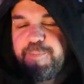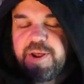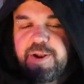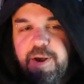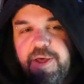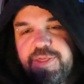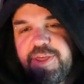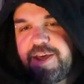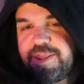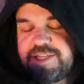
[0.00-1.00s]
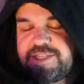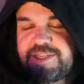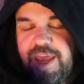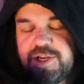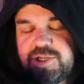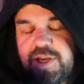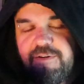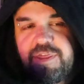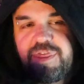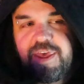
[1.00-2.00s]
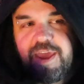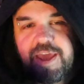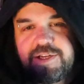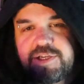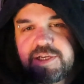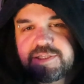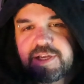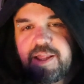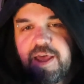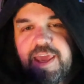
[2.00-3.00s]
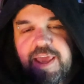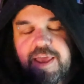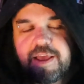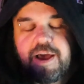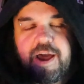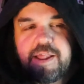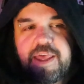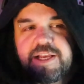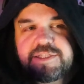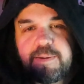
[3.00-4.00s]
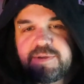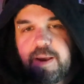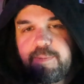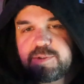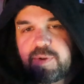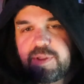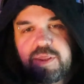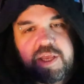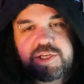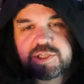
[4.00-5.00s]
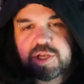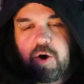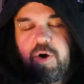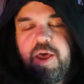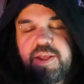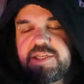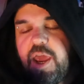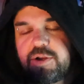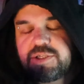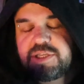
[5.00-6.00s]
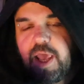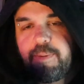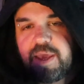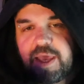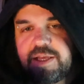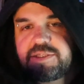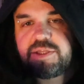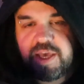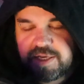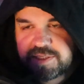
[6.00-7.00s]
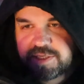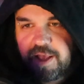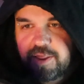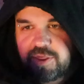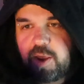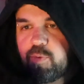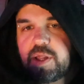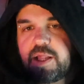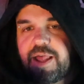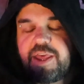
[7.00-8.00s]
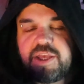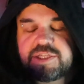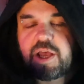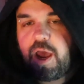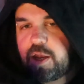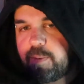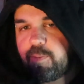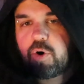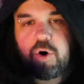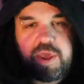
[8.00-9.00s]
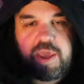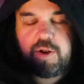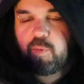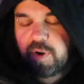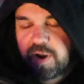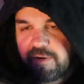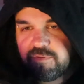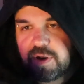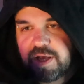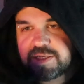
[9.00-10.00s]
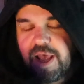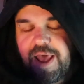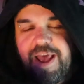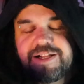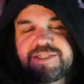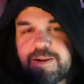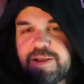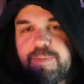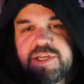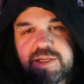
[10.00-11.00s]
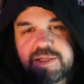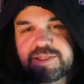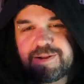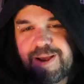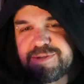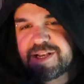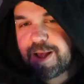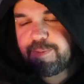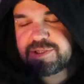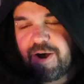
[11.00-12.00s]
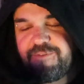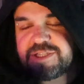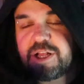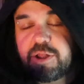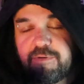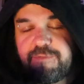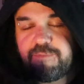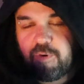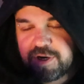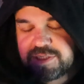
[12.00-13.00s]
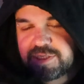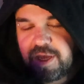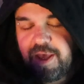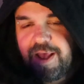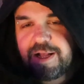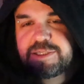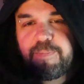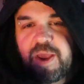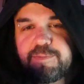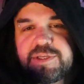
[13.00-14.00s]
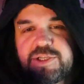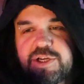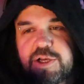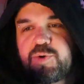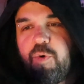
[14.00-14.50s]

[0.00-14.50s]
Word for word: but uh, the, the stage and everything, and just, I like I like sometimes when they just go, this character's gimmick is this. Yeah. They really yeah. like this item or cooking or whatever it is. And sometimes it sometimes it comes off as a little forced, and sometimes it just